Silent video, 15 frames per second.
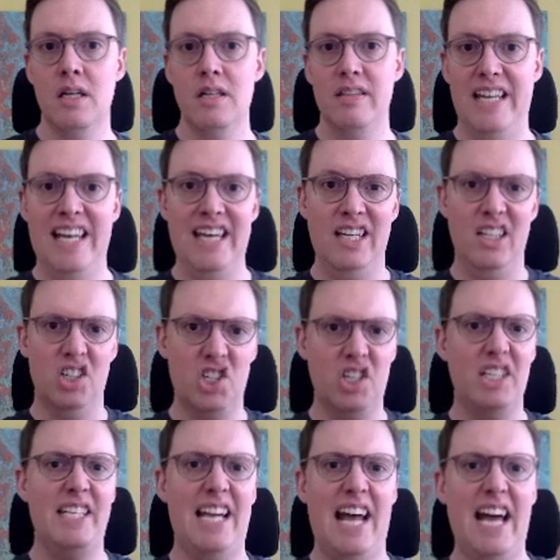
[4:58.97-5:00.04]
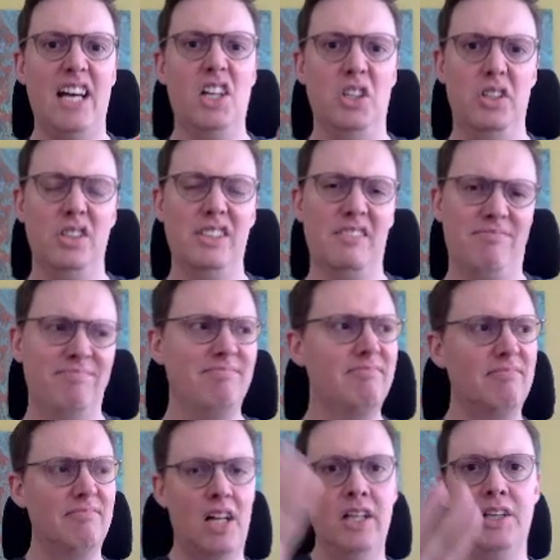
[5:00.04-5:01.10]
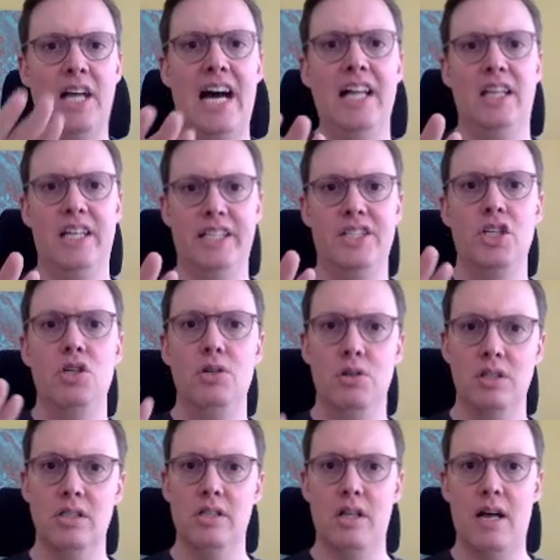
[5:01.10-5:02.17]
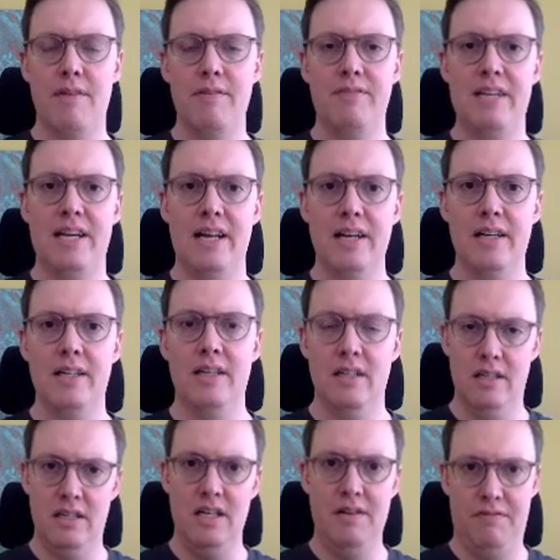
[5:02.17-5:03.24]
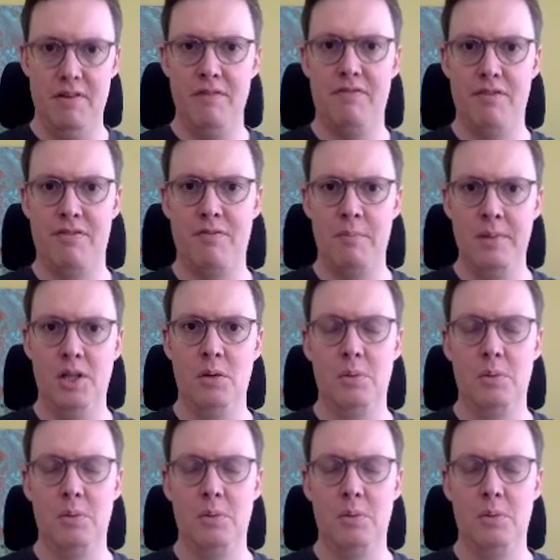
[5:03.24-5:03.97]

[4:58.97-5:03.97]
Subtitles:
the English attack looks a lot like the Yugoslav attack, if you're familiar